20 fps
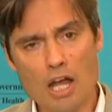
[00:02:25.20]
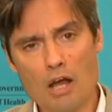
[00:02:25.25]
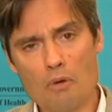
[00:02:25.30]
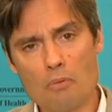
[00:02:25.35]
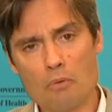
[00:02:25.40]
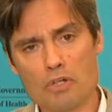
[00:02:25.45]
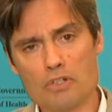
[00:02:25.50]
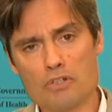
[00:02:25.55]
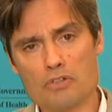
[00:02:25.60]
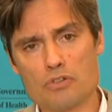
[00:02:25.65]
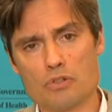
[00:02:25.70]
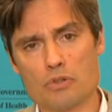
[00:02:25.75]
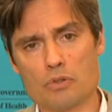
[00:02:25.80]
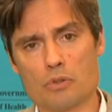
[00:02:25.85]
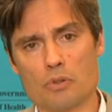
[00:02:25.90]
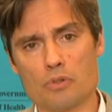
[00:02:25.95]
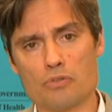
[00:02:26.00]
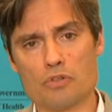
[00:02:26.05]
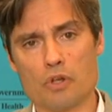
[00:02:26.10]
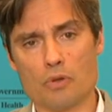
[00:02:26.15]
I wanted to
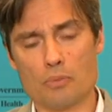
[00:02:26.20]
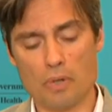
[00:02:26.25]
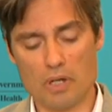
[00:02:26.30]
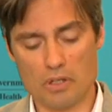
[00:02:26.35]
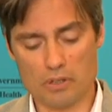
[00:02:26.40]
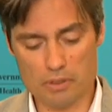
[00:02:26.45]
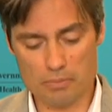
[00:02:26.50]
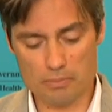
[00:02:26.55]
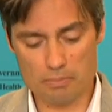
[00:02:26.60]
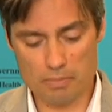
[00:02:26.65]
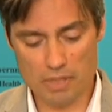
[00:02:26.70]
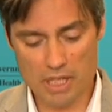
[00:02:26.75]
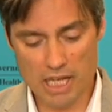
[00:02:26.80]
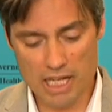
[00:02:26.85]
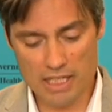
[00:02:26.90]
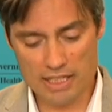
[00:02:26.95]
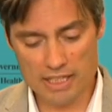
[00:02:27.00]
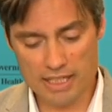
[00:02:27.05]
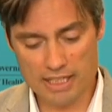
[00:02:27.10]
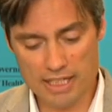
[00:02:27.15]
also welcome
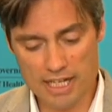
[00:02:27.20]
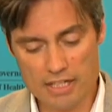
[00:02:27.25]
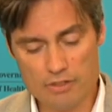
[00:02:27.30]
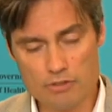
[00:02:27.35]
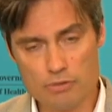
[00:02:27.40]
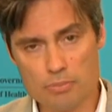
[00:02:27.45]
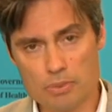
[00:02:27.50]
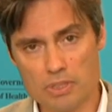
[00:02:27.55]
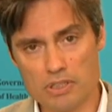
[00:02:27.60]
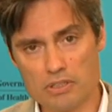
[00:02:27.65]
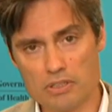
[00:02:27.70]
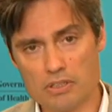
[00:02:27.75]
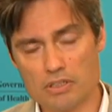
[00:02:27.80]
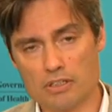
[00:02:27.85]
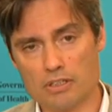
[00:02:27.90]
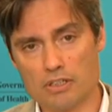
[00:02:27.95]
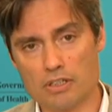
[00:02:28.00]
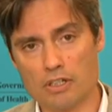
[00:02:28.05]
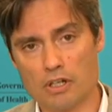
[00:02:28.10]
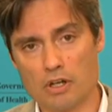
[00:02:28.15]
uh, the announcement
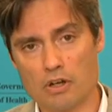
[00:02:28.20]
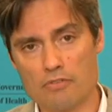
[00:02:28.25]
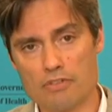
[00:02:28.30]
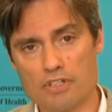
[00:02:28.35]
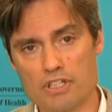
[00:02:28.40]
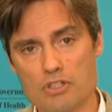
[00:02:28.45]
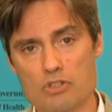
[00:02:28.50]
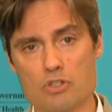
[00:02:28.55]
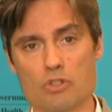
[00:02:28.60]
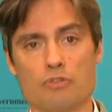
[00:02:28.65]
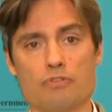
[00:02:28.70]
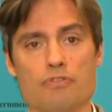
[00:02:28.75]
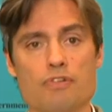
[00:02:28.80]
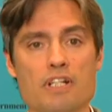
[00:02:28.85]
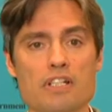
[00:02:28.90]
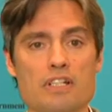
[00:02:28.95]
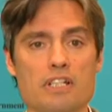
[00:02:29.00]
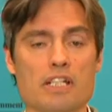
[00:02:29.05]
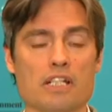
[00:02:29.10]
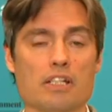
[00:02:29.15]
of additional
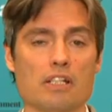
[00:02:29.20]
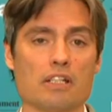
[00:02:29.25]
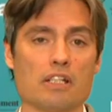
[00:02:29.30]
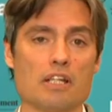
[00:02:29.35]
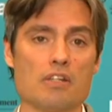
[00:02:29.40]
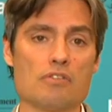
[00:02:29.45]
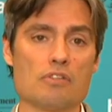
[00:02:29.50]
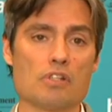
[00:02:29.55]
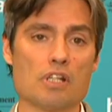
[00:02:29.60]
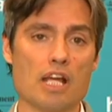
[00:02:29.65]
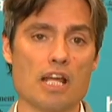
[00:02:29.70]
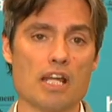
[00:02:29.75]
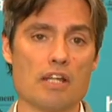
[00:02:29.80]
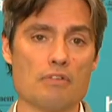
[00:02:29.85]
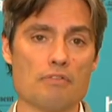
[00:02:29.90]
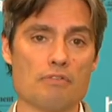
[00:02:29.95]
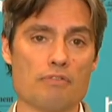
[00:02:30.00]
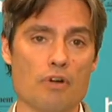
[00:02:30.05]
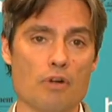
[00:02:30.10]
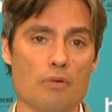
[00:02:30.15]
funding
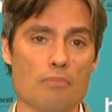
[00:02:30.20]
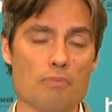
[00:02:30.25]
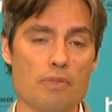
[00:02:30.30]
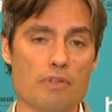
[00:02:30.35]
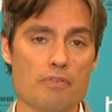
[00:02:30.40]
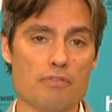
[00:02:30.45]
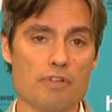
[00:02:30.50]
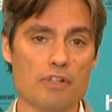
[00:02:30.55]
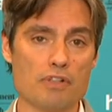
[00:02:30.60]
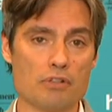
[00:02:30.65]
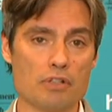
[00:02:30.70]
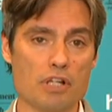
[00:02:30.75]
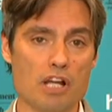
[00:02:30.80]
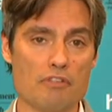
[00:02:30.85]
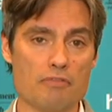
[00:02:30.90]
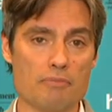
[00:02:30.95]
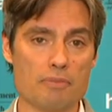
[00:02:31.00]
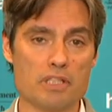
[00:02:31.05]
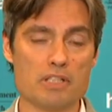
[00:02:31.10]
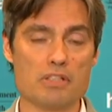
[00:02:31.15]
yesterday from the federal
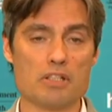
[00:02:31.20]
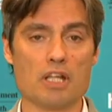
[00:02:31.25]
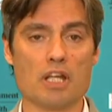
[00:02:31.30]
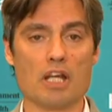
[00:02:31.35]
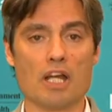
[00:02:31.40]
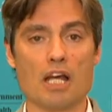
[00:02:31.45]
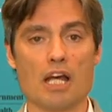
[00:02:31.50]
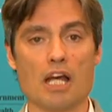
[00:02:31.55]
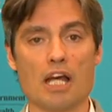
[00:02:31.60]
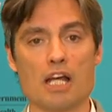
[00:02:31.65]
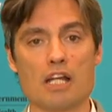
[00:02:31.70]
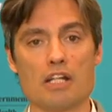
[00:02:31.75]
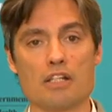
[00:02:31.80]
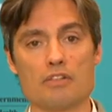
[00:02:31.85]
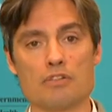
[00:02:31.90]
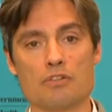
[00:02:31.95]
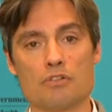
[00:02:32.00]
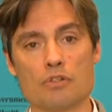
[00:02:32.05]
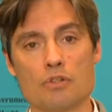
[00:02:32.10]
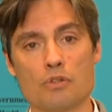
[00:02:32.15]
government uh,
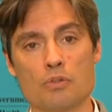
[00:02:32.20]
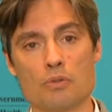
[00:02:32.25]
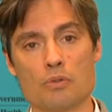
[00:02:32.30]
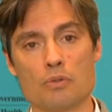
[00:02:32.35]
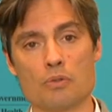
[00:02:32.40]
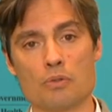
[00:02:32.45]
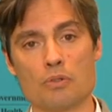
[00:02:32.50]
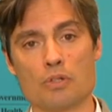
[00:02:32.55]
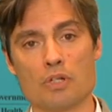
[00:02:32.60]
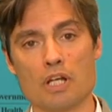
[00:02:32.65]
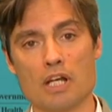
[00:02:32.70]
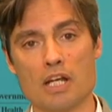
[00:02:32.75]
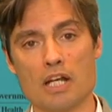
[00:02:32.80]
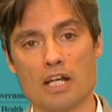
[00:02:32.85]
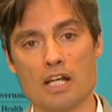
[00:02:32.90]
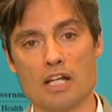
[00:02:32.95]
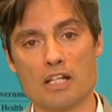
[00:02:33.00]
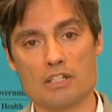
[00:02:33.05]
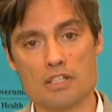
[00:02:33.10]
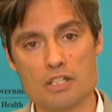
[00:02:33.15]
to
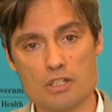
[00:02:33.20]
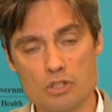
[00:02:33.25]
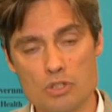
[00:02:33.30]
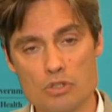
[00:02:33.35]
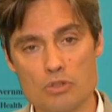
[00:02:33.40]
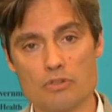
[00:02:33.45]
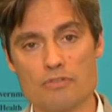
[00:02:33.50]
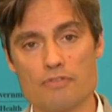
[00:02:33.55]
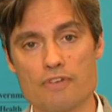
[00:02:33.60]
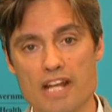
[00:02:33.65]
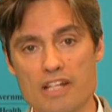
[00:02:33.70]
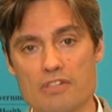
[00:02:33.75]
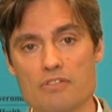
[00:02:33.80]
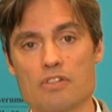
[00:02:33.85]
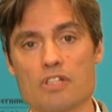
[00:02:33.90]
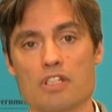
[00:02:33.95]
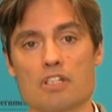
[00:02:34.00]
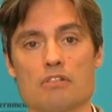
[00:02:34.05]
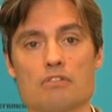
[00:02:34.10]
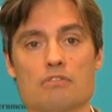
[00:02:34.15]
uh, additional
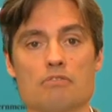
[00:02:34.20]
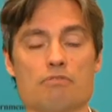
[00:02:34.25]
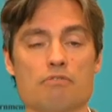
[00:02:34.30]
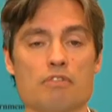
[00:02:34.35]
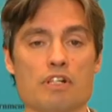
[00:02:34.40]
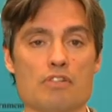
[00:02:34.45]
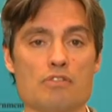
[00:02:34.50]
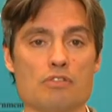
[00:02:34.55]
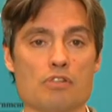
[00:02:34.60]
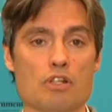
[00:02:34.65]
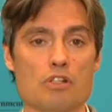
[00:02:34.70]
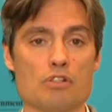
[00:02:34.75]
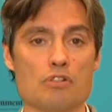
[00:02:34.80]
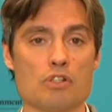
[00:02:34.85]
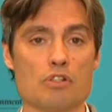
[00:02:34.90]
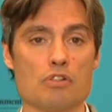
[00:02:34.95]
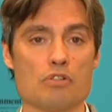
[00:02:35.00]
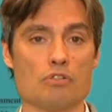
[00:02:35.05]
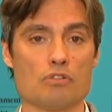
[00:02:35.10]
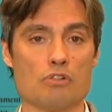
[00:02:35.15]
vaccine
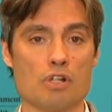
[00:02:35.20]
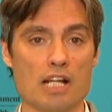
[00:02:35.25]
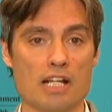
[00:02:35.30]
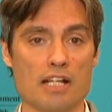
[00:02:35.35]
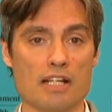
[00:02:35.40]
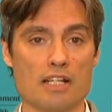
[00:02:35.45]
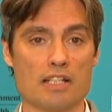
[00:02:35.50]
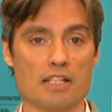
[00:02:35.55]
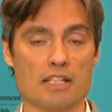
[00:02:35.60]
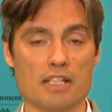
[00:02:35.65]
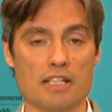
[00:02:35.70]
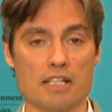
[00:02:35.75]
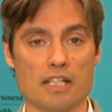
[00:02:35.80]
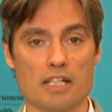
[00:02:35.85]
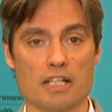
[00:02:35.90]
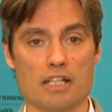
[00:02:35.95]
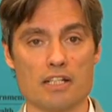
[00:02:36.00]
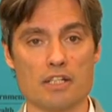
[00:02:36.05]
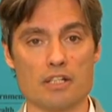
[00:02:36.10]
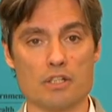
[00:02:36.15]
research in Australia
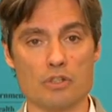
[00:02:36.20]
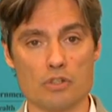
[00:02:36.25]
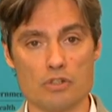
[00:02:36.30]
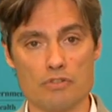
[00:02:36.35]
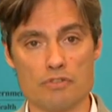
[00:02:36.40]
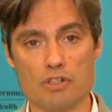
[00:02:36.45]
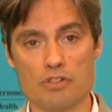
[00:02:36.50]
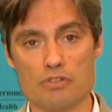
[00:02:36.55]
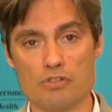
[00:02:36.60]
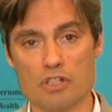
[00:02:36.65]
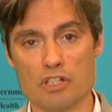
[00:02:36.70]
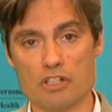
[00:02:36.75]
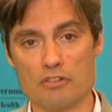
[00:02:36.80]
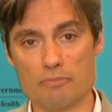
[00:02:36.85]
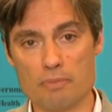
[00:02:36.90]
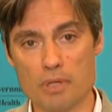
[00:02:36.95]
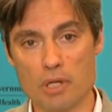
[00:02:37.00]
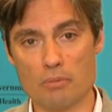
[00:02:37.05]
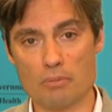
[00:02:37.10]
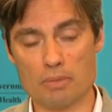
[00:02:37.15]
at the University
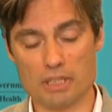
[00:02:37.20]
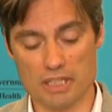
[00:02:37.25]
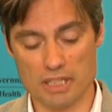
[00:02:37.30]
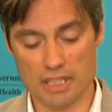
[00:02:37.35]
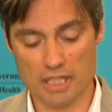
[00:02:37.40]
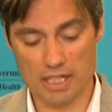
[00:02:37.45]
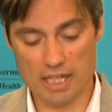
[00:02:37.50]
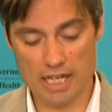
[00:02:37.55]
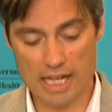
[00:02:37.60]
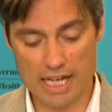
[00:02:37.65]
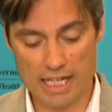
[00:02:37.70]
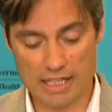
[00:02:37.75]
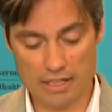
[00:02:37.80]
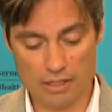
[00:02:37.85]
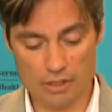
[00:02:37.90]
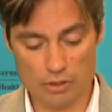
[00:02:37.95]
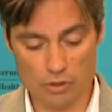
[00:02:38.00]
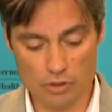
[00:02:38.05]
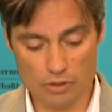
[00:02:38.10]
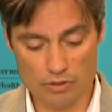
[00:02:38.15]
of Melbourne and
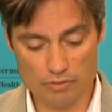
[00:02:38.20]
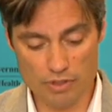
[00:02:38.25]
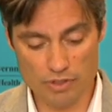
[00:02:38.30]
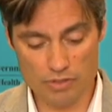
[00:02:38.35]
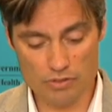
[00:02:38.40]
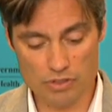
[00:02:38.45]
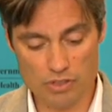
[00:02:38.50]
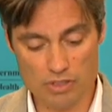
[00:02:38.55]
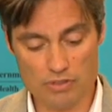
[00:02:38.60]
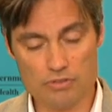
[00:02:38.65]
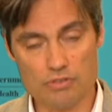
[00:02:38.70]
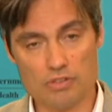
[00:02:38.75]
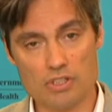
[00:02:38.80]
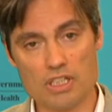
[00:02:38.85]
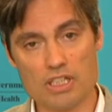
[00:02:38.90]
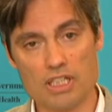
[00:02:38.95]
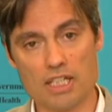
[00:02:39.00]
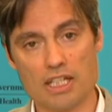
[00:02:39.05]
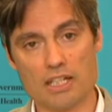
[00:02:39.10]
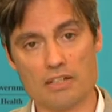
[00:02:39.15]
the University of
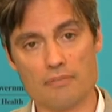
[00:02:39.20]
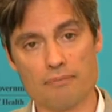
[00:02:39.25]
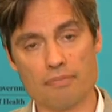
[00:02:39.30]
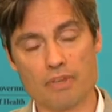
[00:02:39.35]
Sydney.